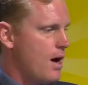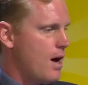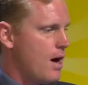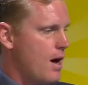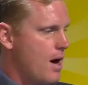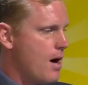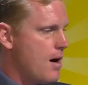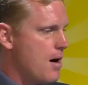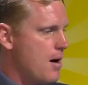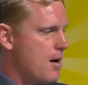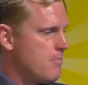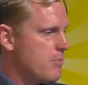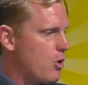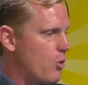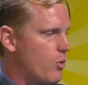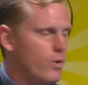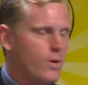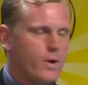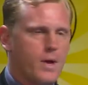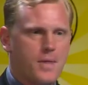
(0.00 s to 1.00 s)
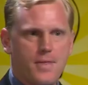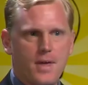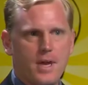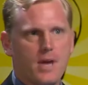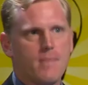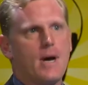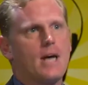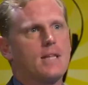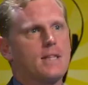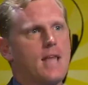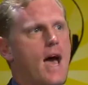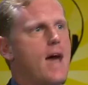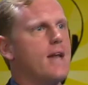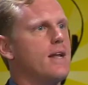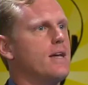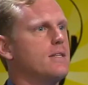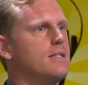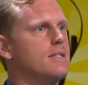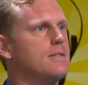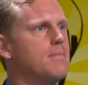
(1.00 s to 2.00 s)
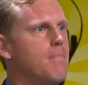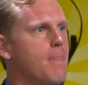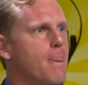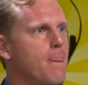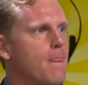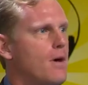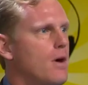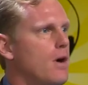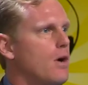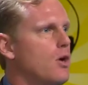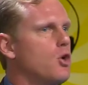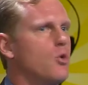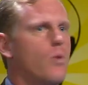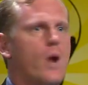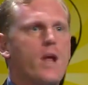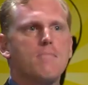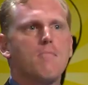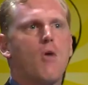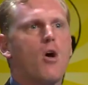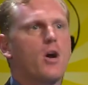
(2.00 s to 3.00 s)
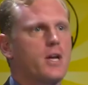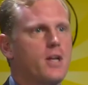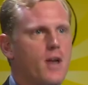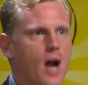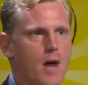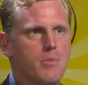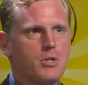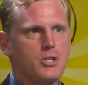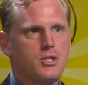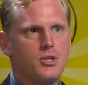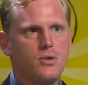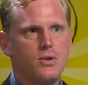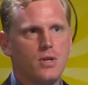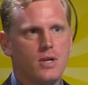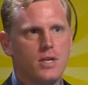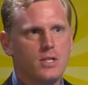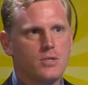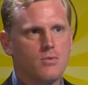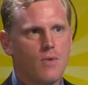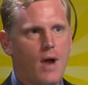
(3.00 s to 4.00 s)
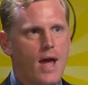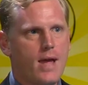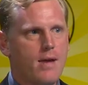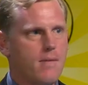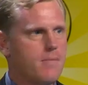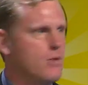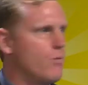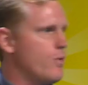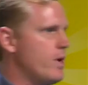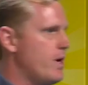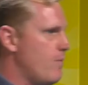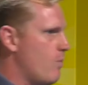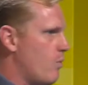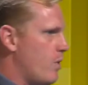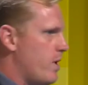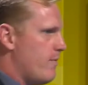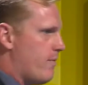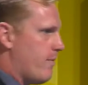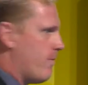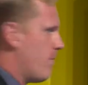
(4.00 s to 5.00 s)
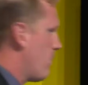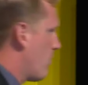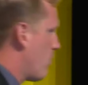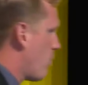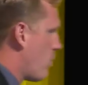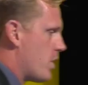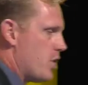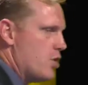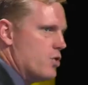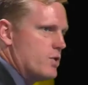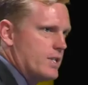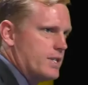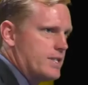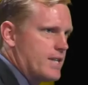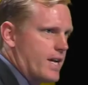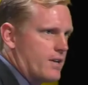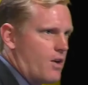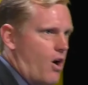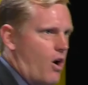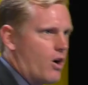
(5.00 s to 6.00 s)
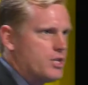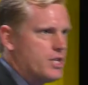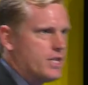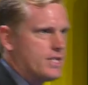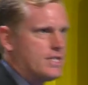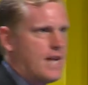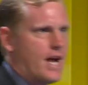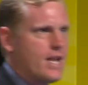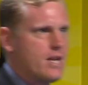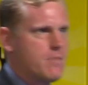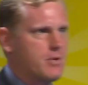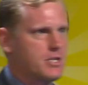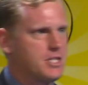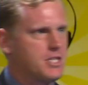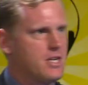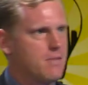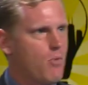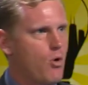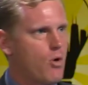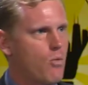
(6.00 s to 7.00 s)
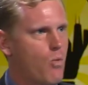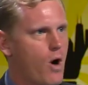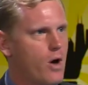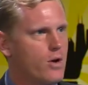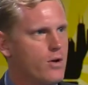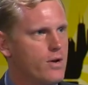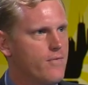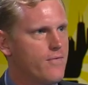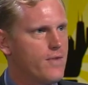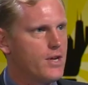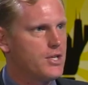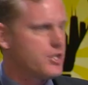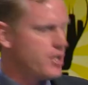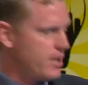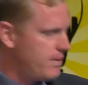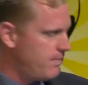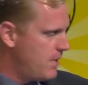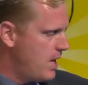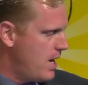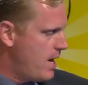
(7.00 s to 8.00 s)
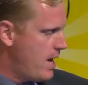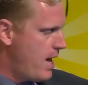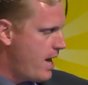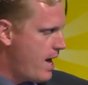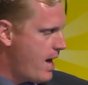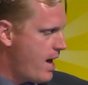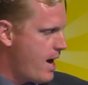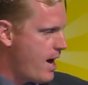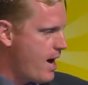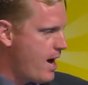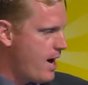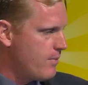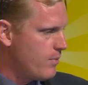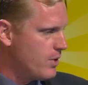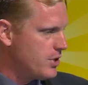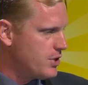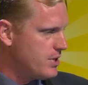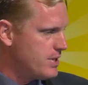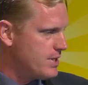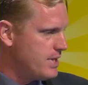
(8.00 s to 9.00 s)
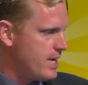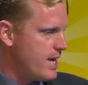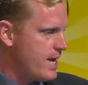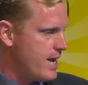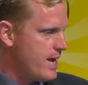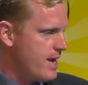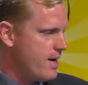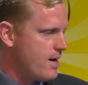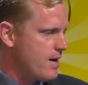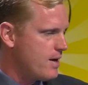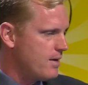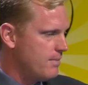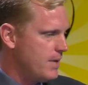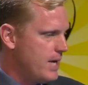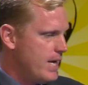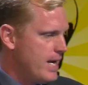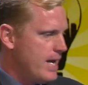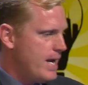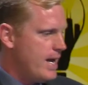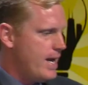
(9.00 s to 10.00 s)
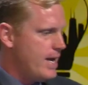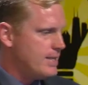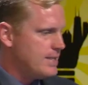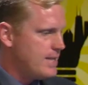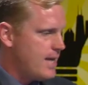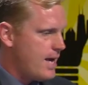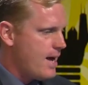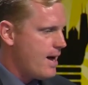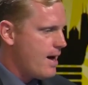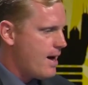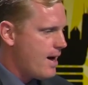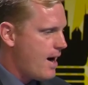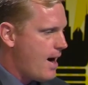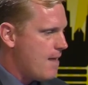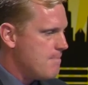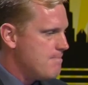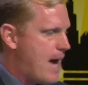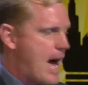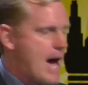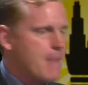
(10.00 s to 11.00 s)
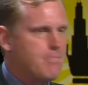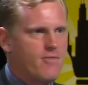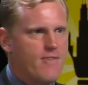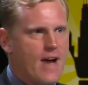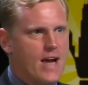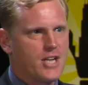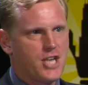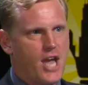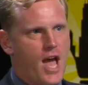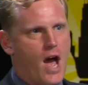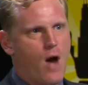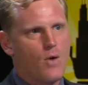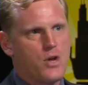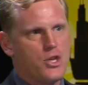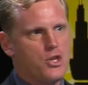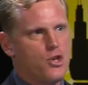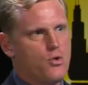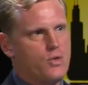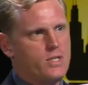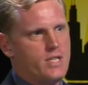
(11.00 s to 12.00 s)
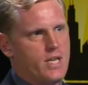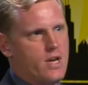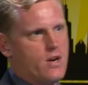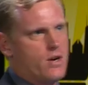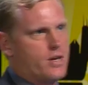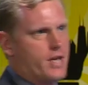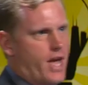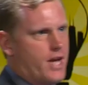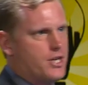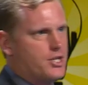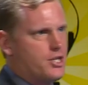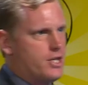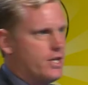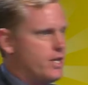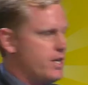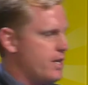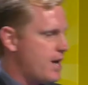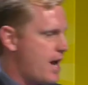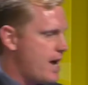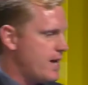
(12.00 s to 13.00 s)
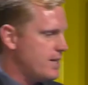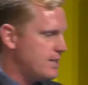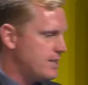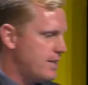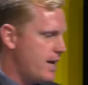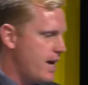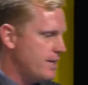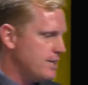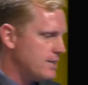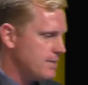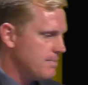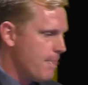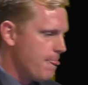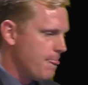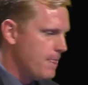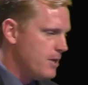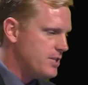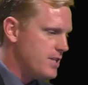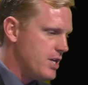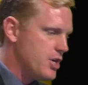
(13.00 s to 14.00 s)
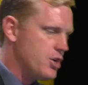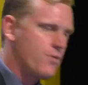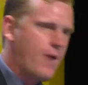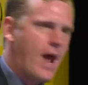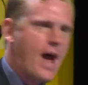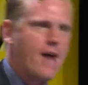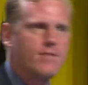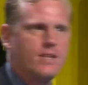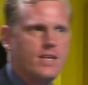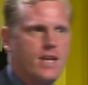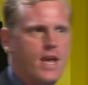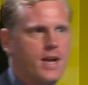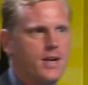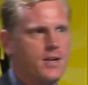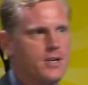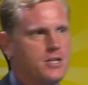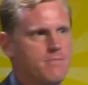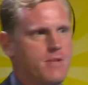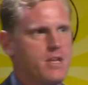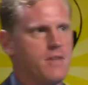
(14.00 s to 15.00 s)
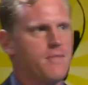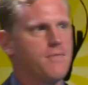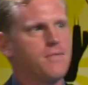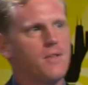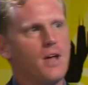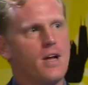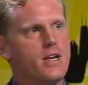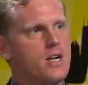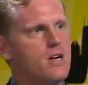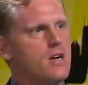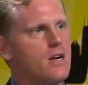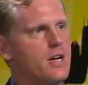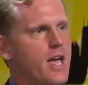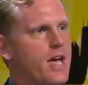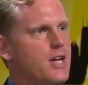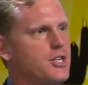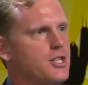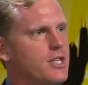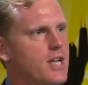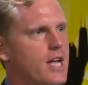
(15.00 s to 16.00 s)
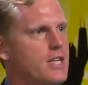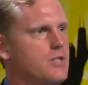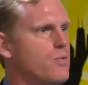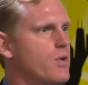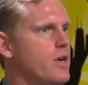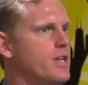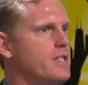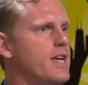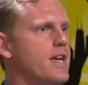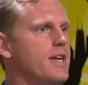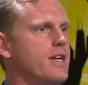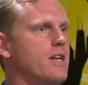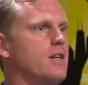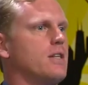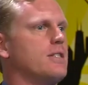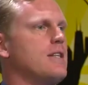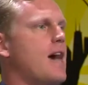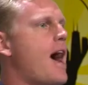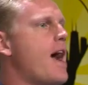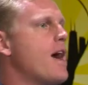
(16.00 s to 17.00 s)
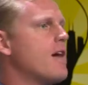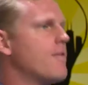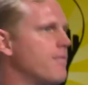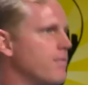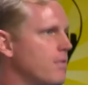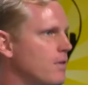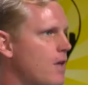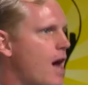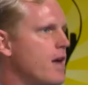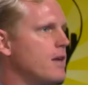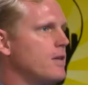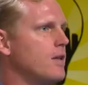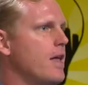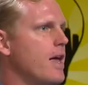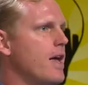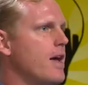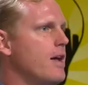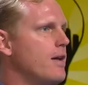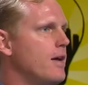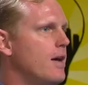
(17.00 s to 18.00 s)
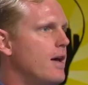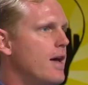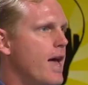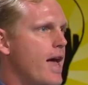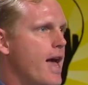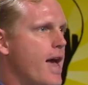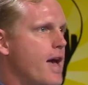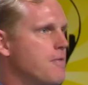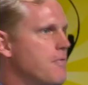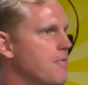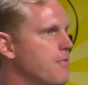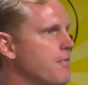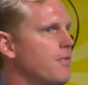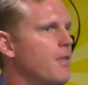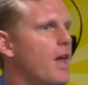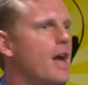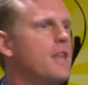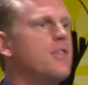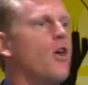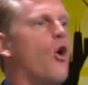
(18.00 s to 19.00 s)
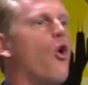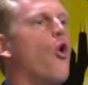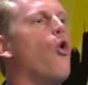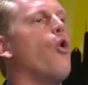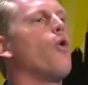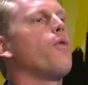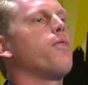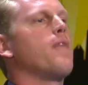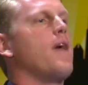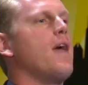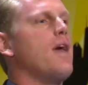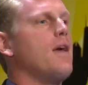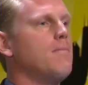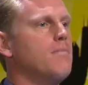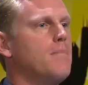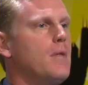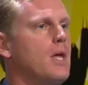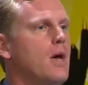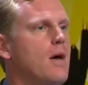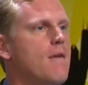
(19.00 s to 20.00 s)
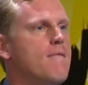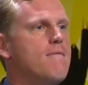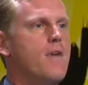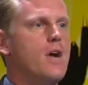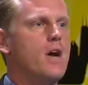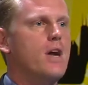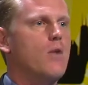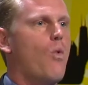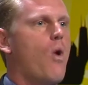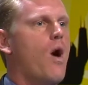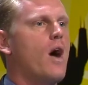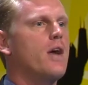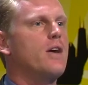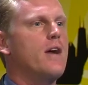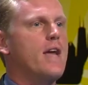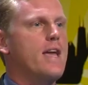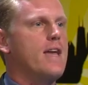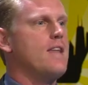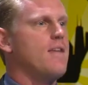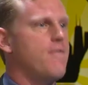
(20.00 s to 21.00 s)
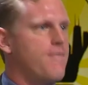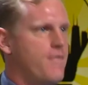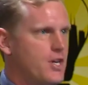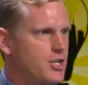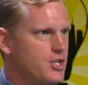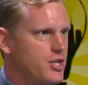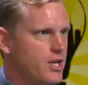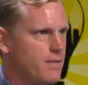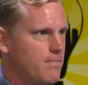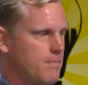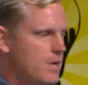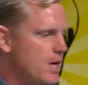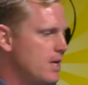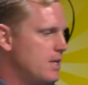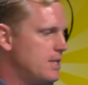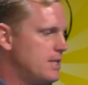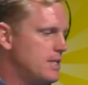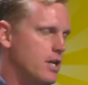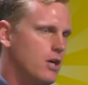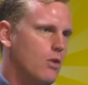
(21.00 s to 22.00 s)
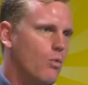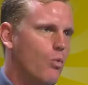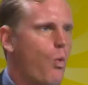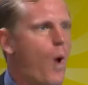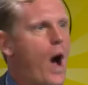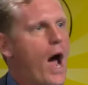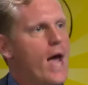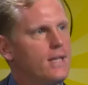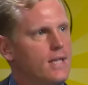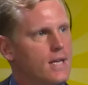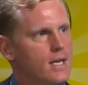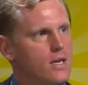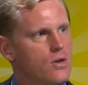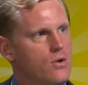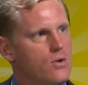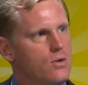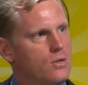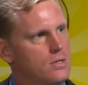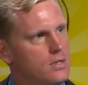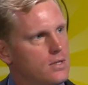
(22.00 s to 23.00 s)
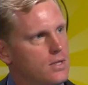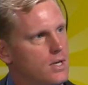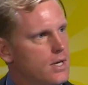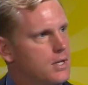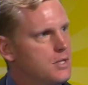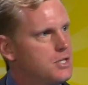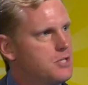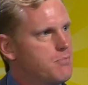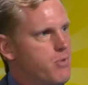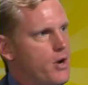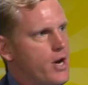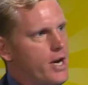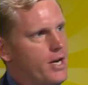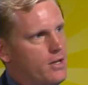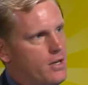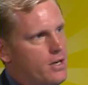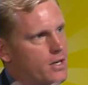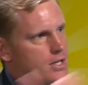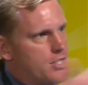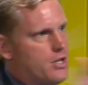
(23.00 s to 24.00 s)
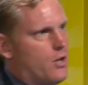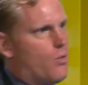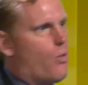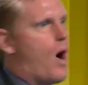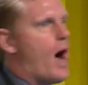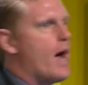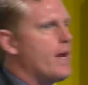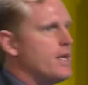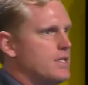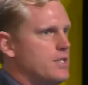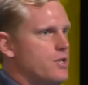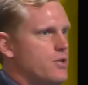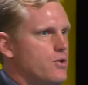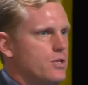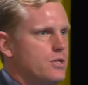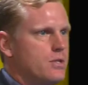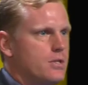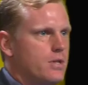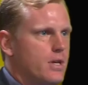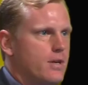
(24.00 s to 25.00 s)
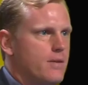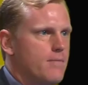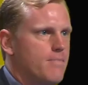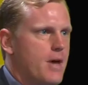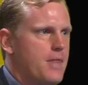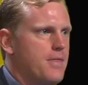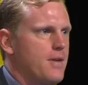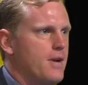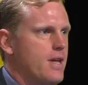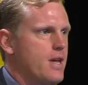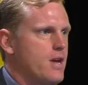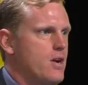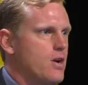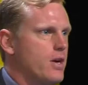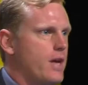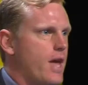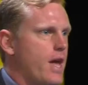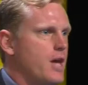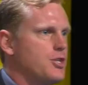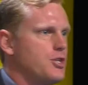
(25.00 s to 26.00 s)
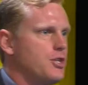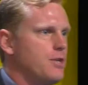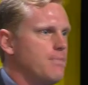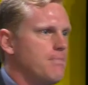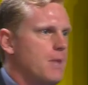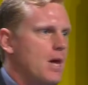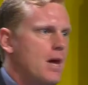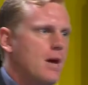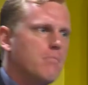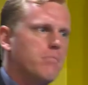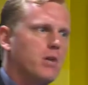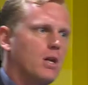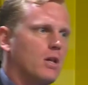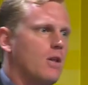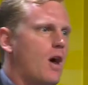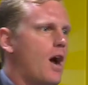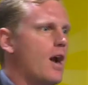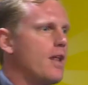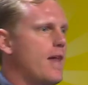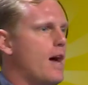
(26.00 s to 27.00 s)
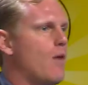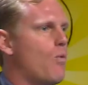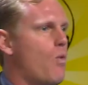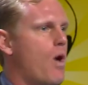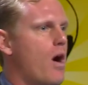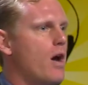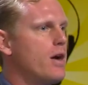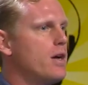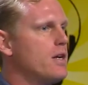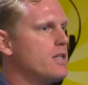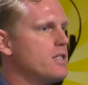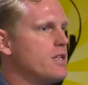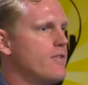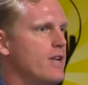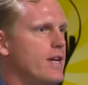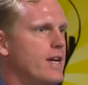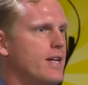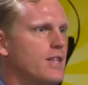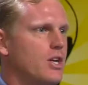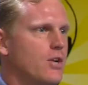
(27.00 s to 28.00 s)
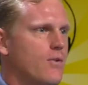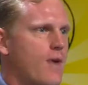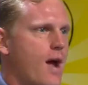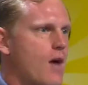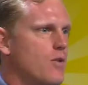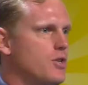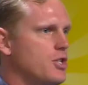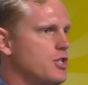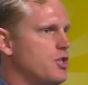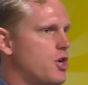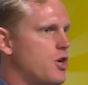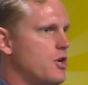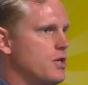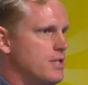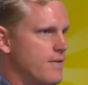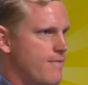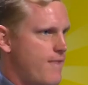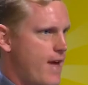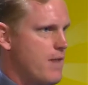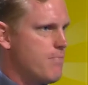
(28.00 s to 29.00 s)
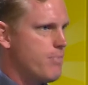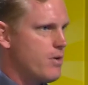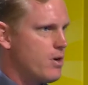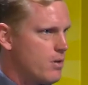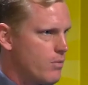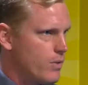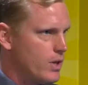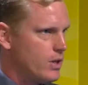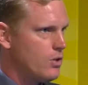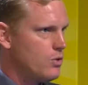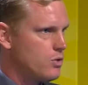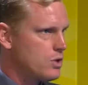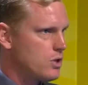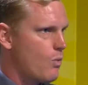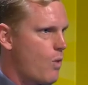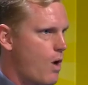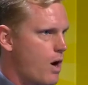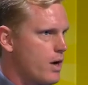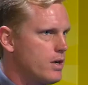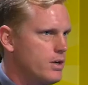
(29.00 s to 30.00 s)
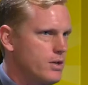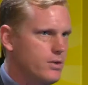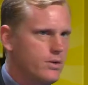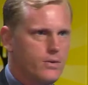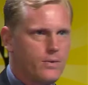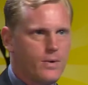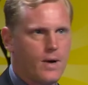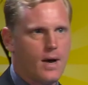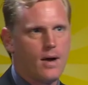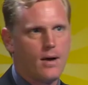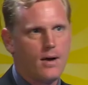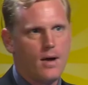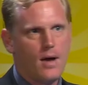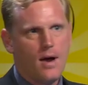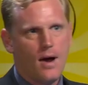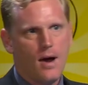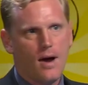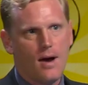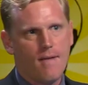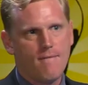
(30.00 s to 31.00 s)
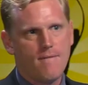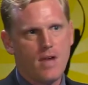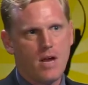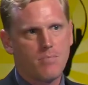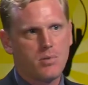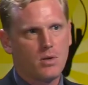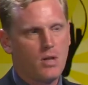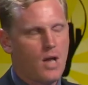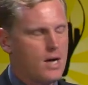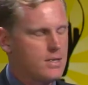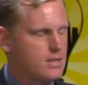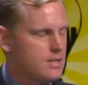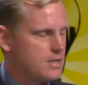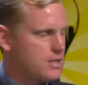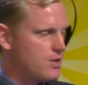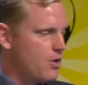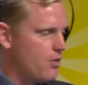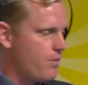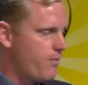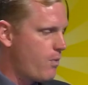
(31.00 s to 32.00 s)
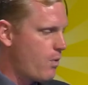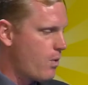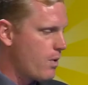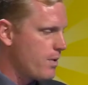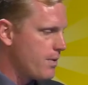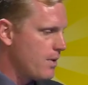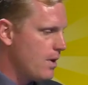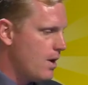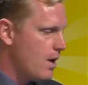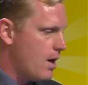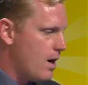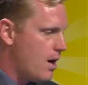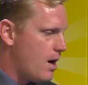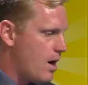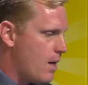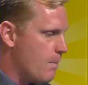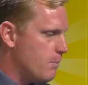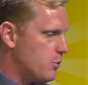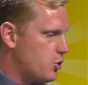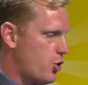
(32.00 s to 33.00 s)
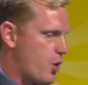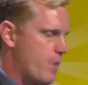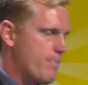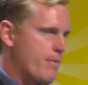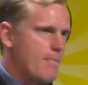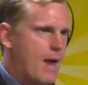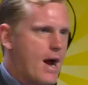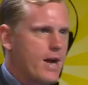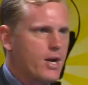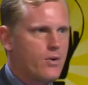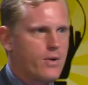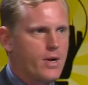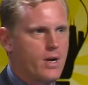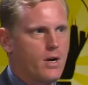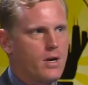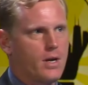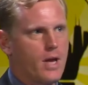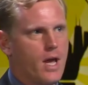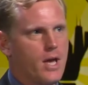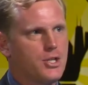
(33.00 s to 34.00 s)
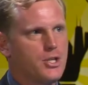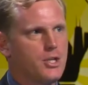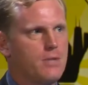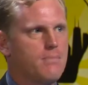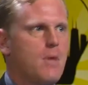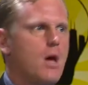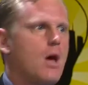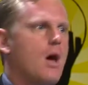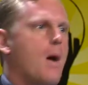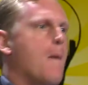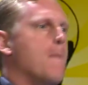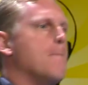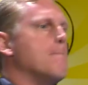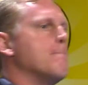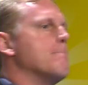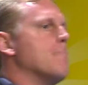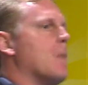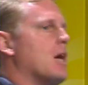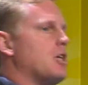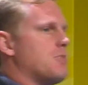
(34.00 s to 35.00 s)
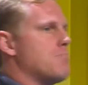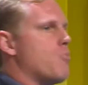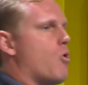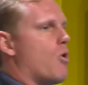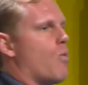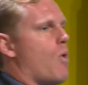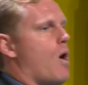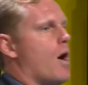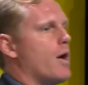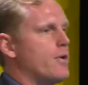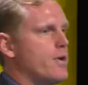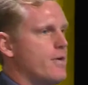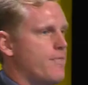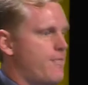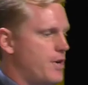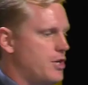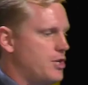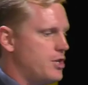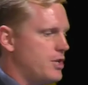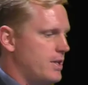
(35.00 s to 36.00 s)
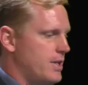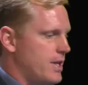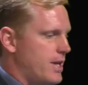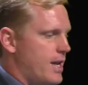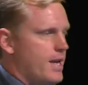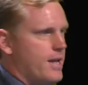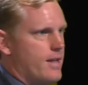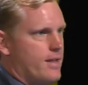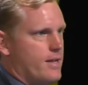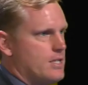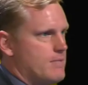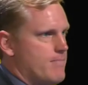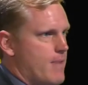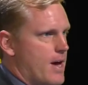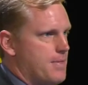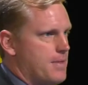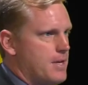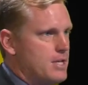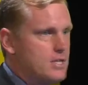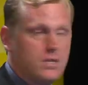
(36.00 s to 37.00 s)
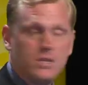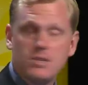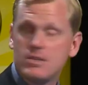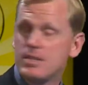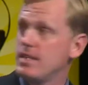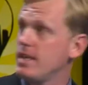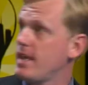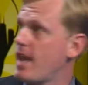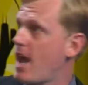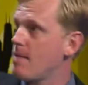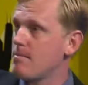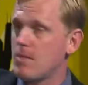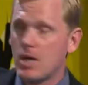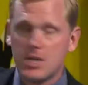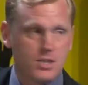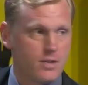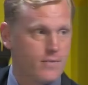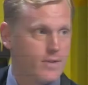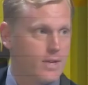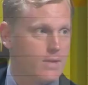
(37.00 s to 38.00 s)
um, but what we really think about that is great market opportunities, right? I mean, we, we've, we're using technology that's 90% more water efficient. And what you see here is a, uh, a map of actually how we use irrigation in the United States. You see gravity acres, meaning flood irrigation. That's where you take your entire lot of land and flood the whole thing. Very water inefficient, still widely used. Sprinklers, the widest used method of irrigation, but a lot of that water doesn't even hit the ground, just turns to vapor, and we lose the water due to uh, uh, vapor loss and so forth. Um, drip and micro irrigation, much more water efficient than any of these methods, and you see how much of